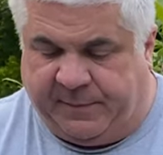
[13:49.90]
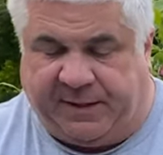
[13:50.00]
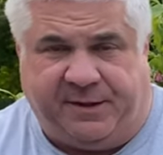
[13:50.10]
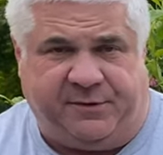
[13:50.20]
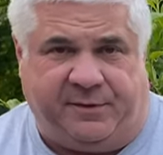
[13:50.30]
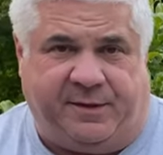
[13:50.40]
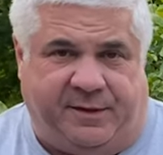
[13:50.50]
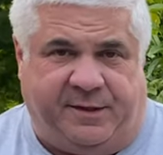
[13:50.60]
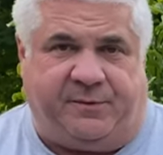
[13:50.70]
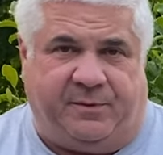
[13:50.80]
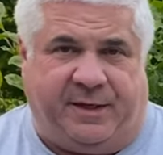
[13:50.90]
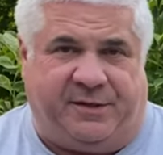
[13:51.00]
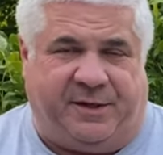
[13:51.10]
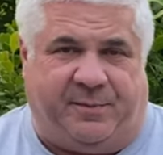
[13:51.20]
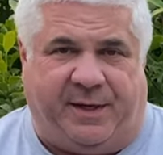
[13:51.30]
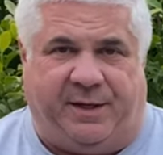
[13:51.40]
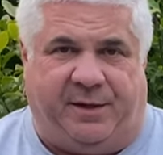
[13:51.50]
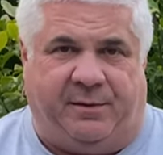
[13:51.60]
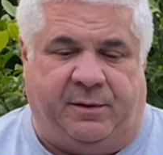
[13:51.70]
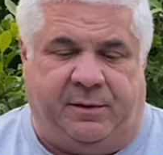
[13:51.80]
This This one we're actually going to paint
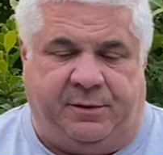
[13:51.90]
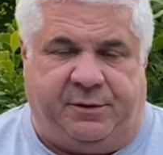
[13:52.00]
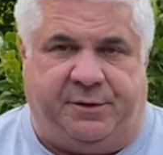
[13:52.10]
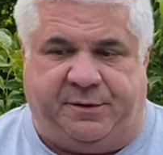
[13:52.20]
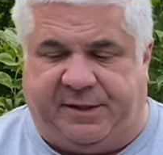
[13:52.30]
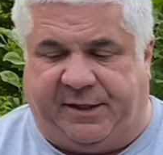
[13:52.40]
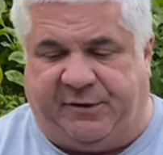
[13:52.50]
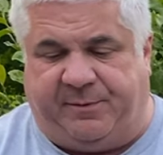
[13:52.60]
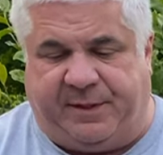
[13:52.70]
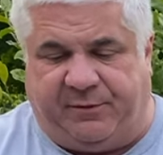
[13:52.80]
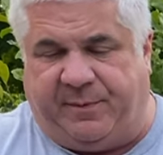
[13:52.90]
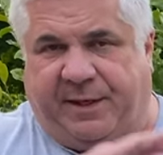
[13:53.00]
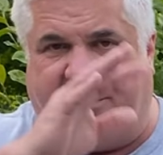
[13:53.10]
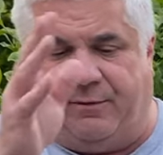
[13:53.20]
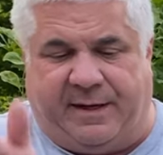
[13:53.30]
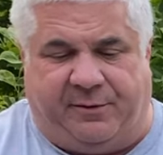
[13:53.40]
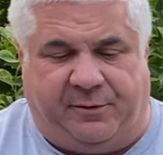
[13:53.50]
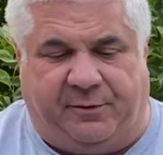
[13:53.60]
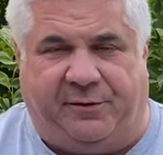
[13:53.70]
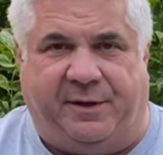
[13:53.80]
in two stages because we're painting around the
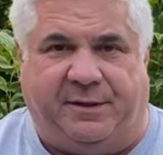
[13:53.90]
whole thing.